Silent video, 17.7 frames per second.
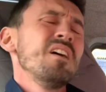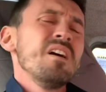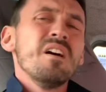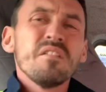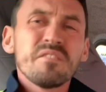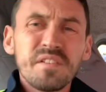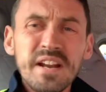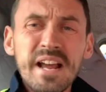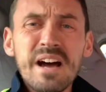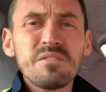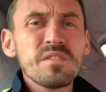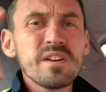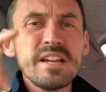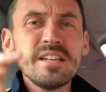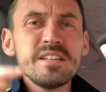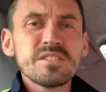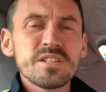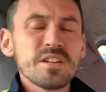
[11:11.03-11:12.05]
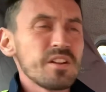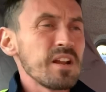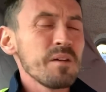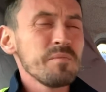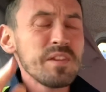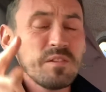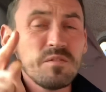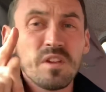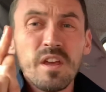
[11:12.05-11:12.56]
for that reason. I
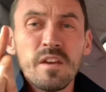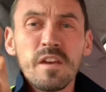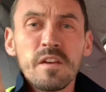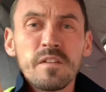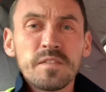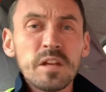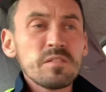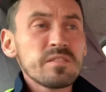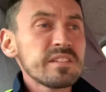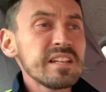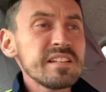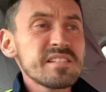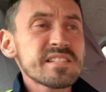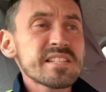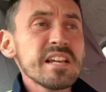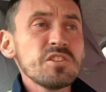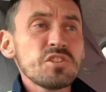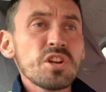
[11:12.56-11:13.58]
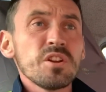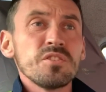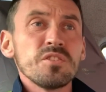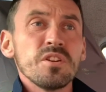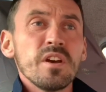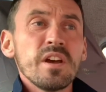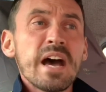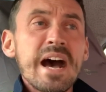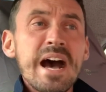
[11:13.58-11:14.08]
mean, the decision
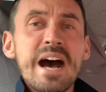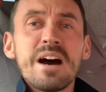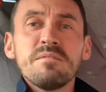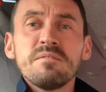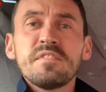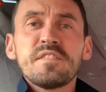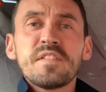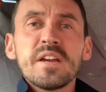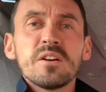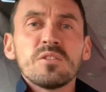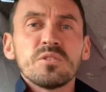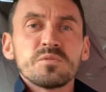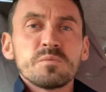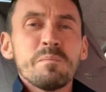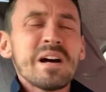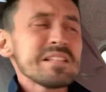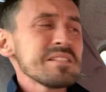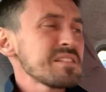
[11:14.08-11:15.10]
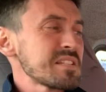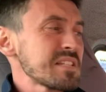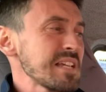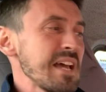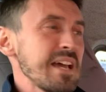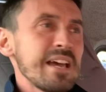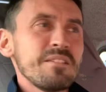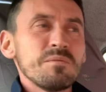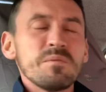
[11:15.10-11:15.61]
at Anfield, Man
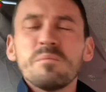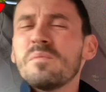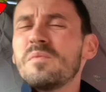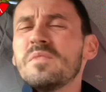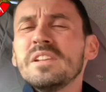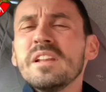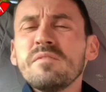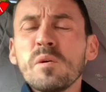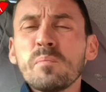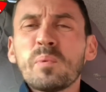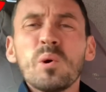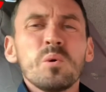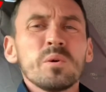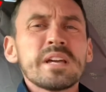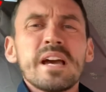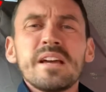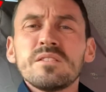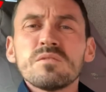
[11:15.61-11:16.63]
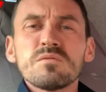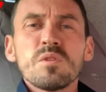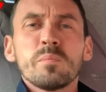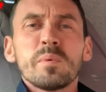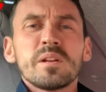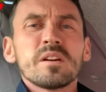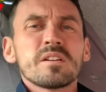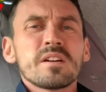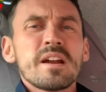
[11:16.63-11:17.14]
City, Liverpool getting the rubber
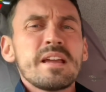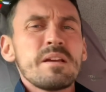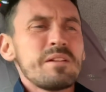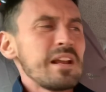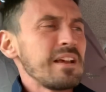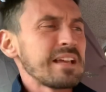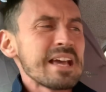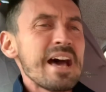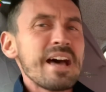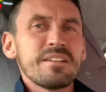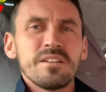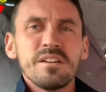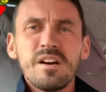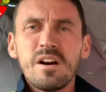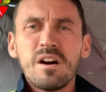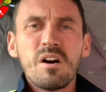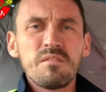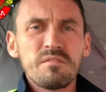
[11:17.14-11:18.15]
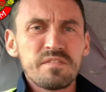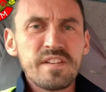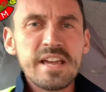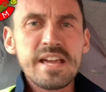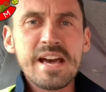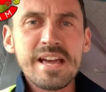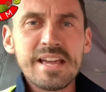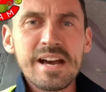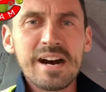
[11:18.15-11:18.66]
the green again on
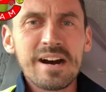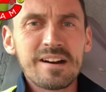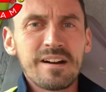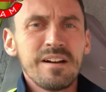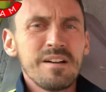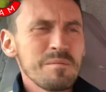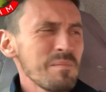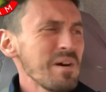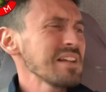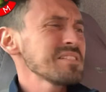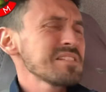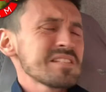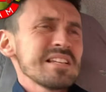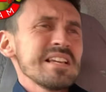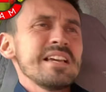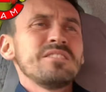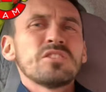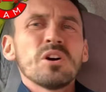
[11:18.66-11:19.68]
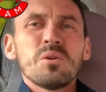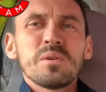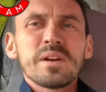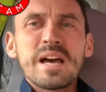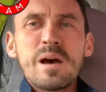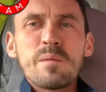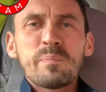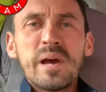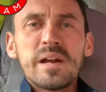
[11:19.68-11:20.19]
VAR. Man City don't
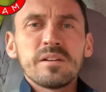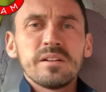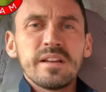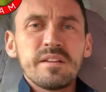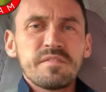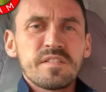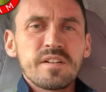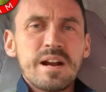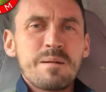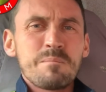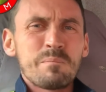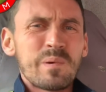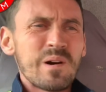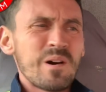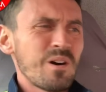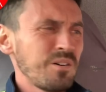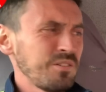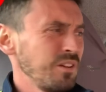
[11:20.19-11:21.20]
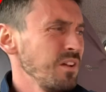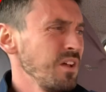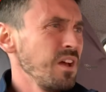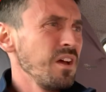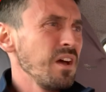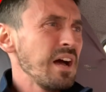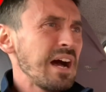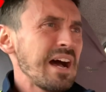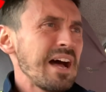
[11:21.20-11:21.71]
get a penalty for handball.
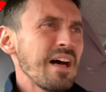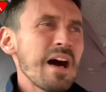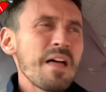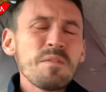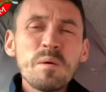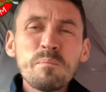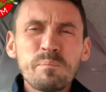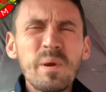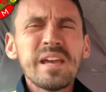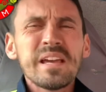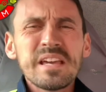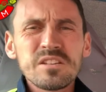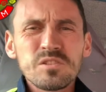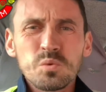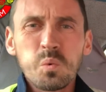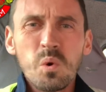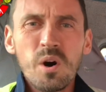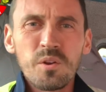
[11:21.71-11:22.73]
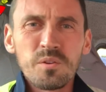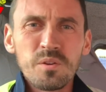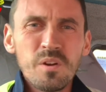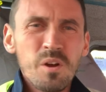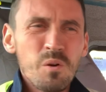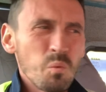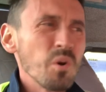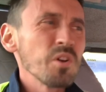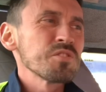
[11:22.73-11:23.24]
Uh, and the biggest one
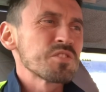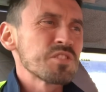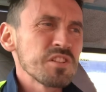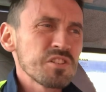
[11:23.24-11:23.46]
was the